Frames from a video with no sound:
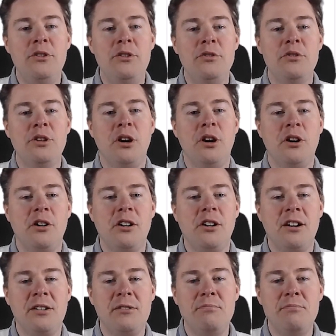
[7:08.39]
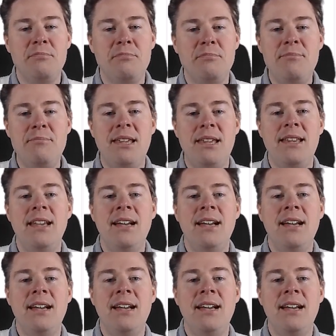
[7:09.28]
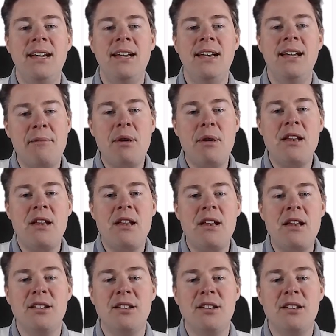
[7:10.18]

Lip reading: You target maybe, like I mentioned,